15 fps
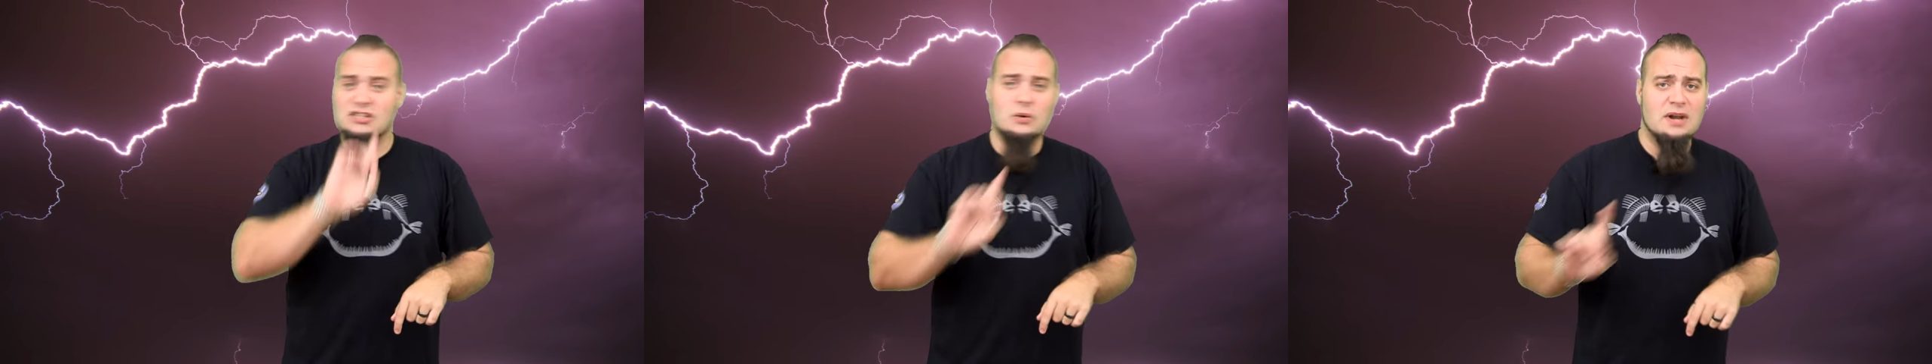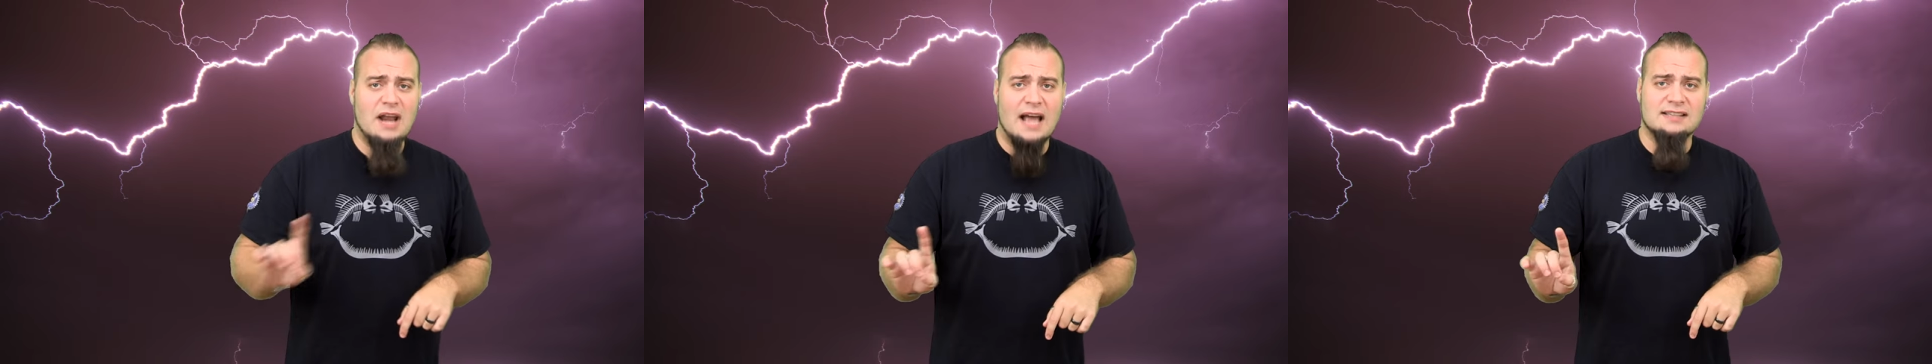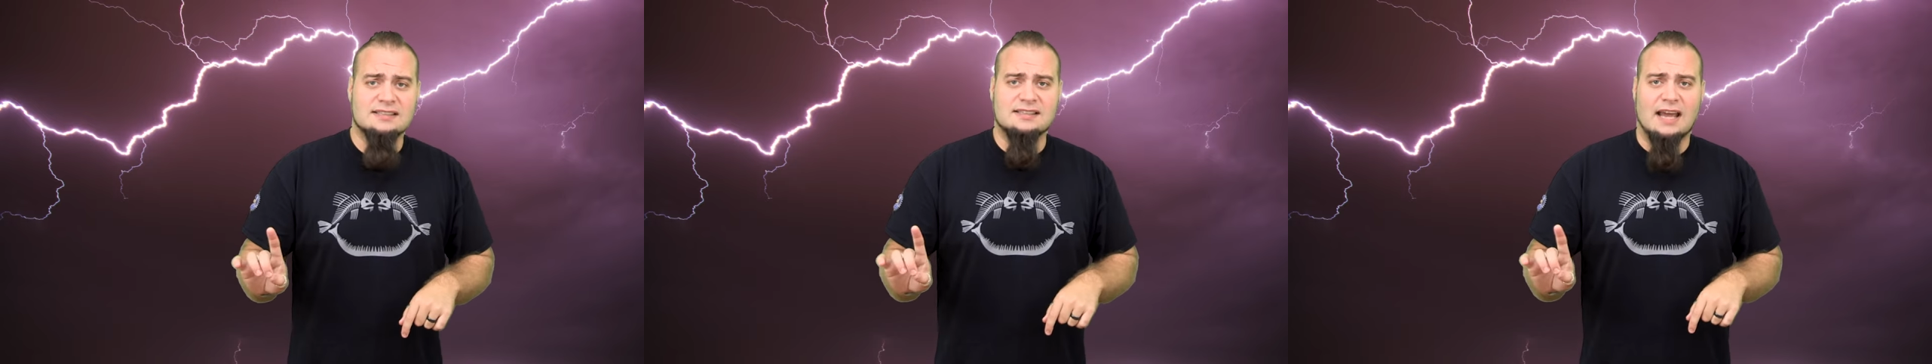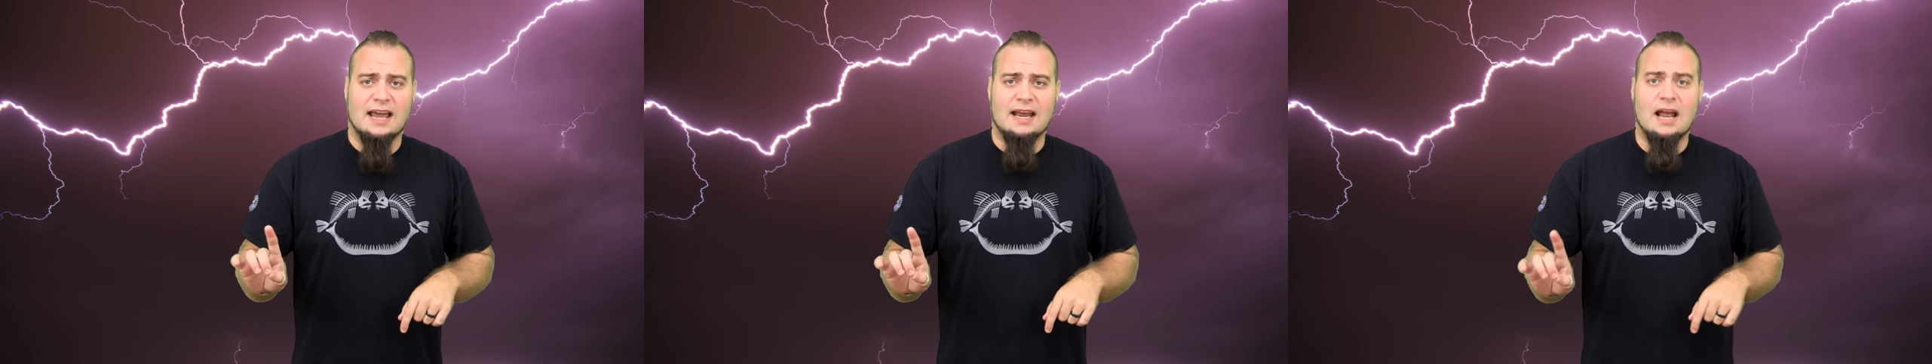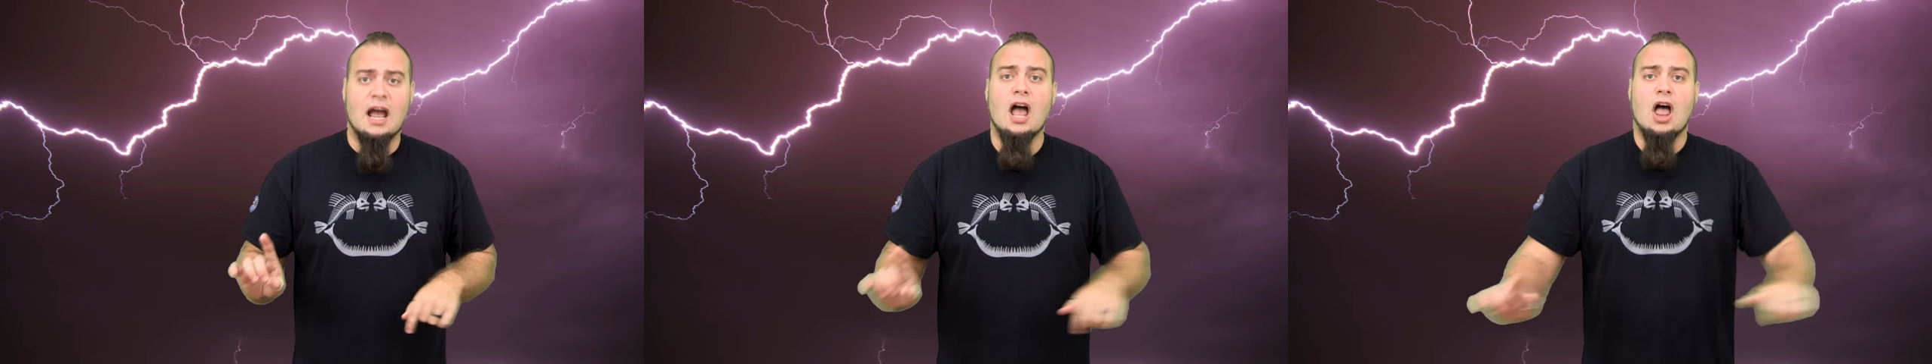to an
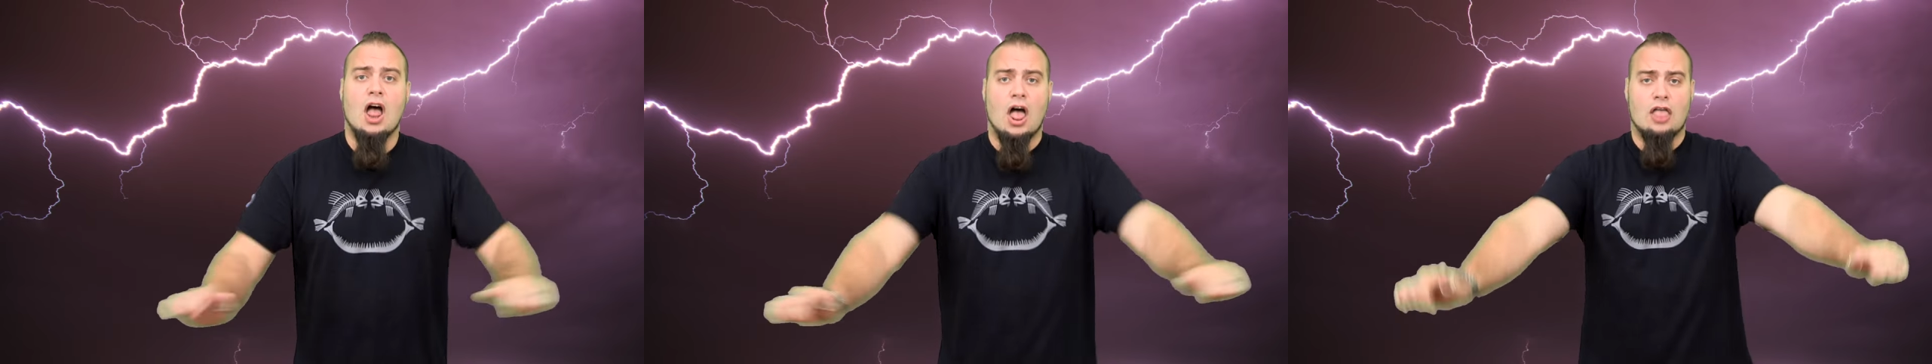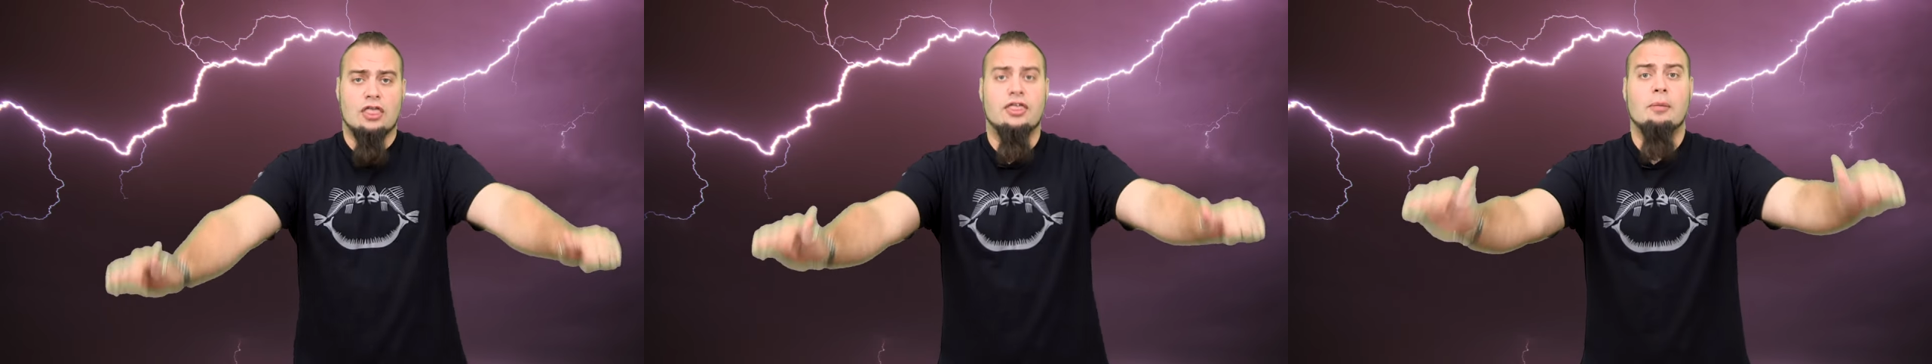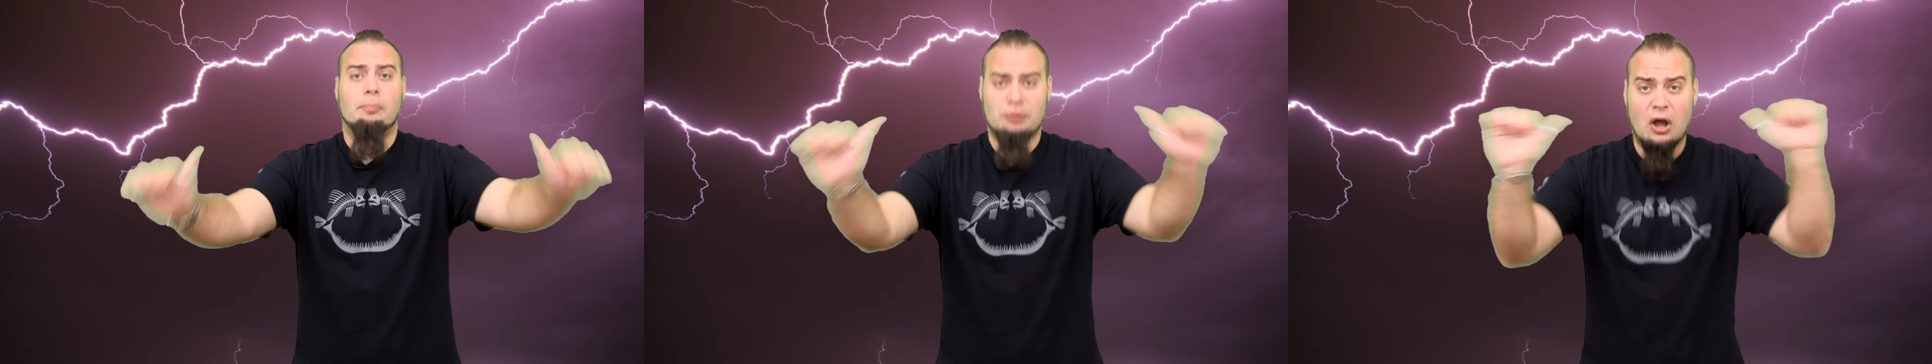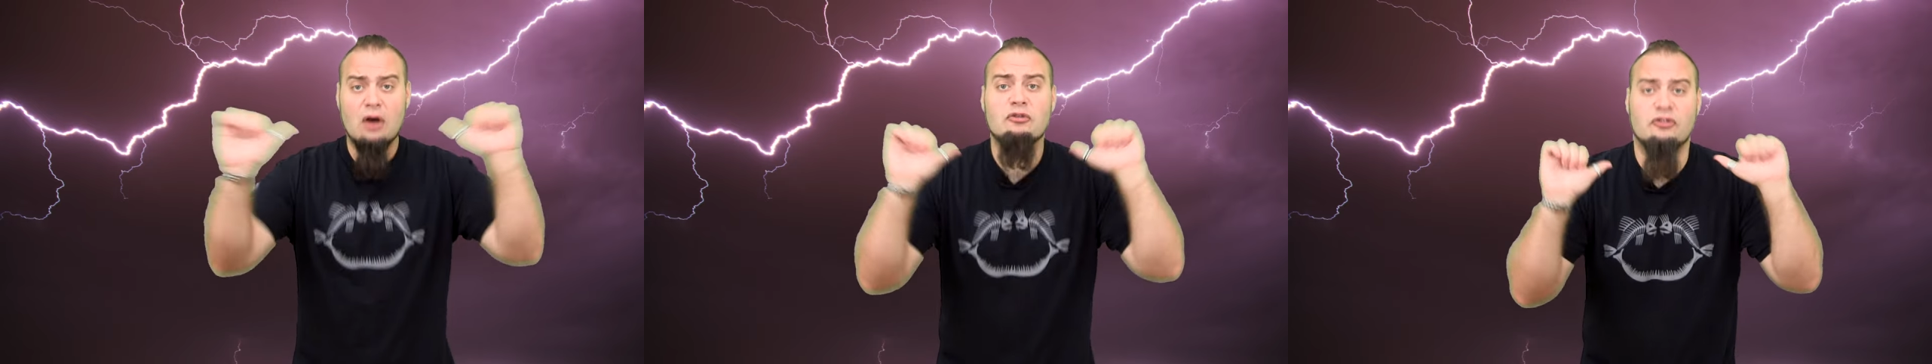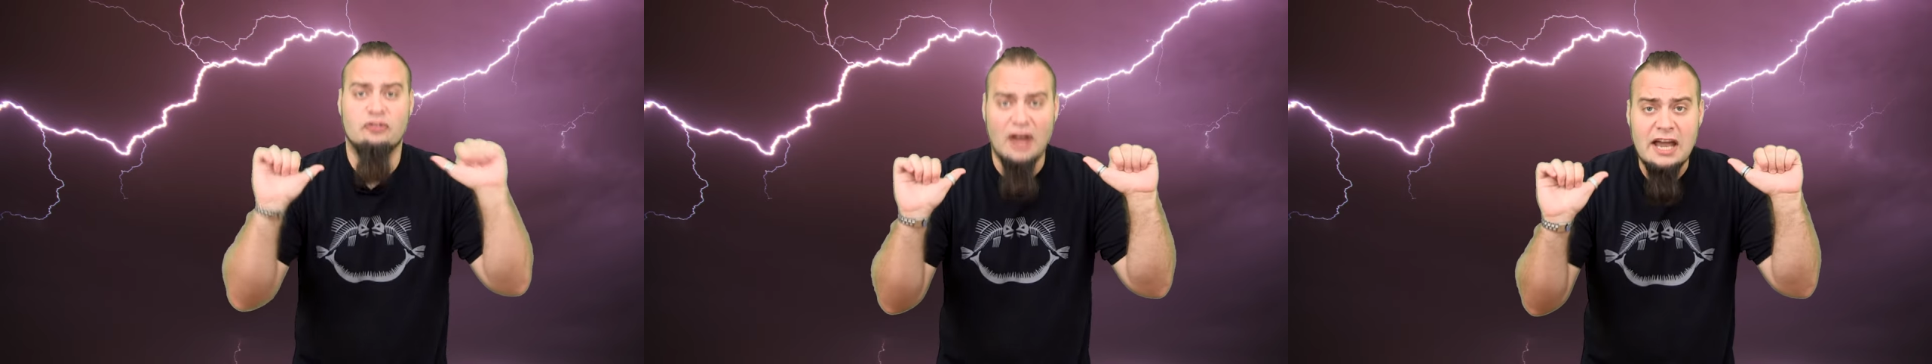asking the
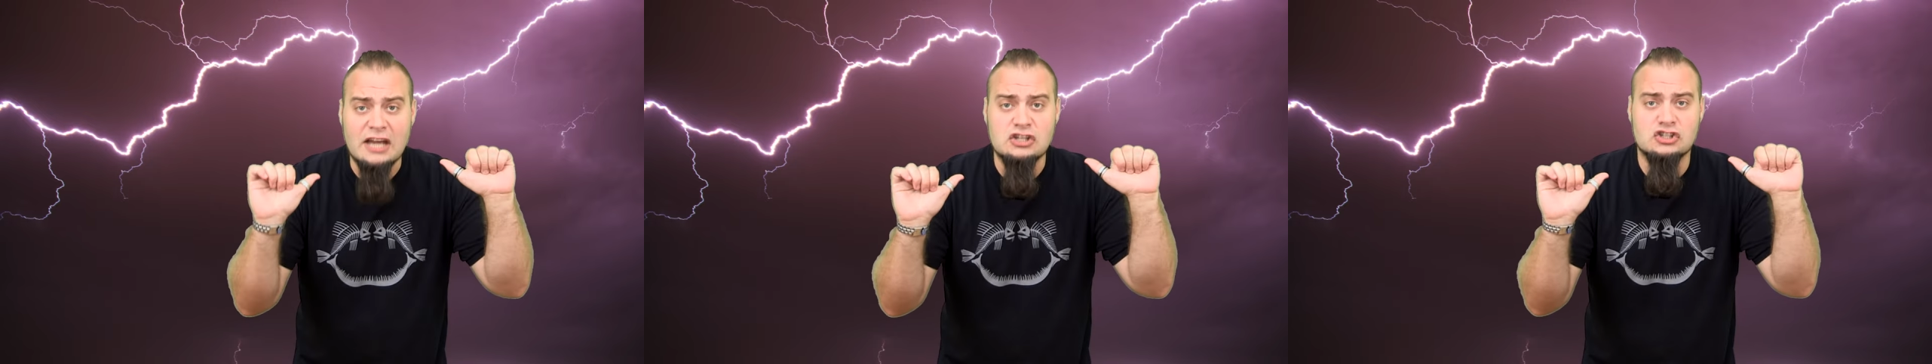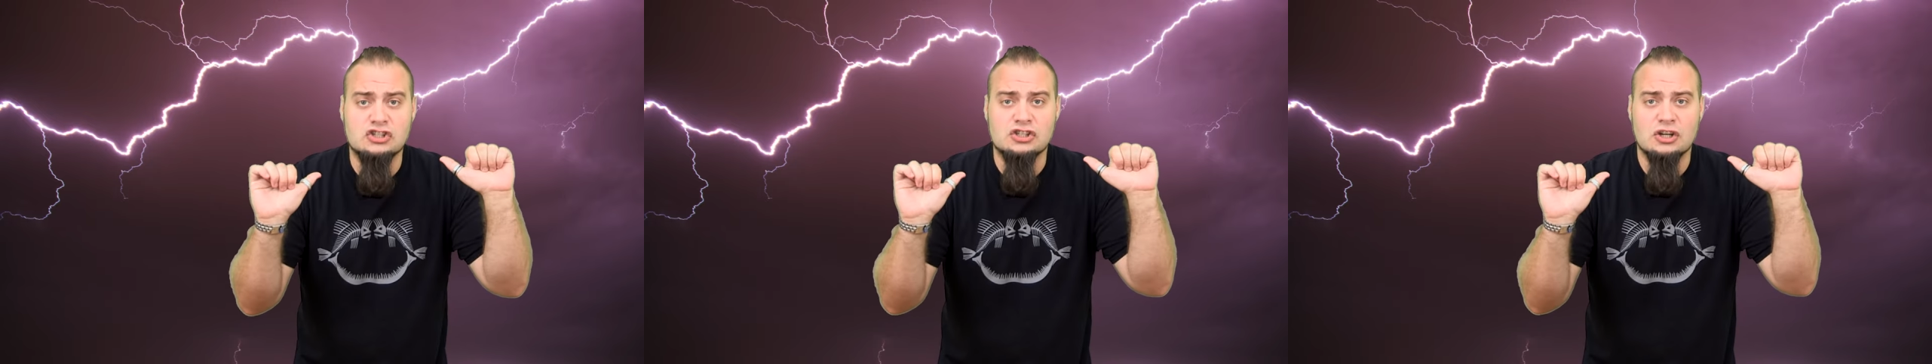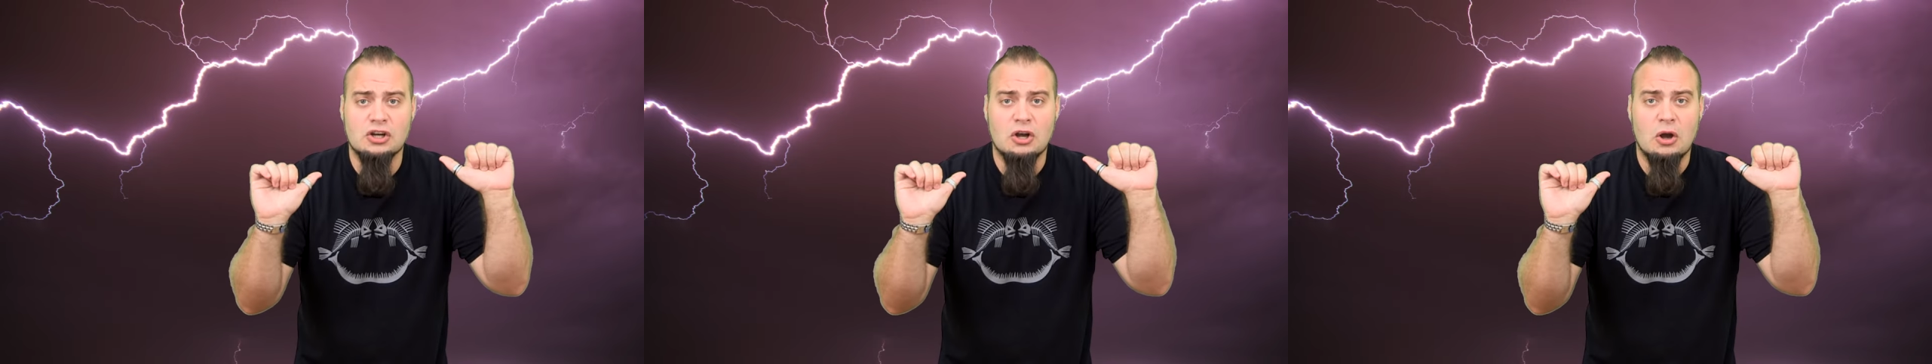blowfish,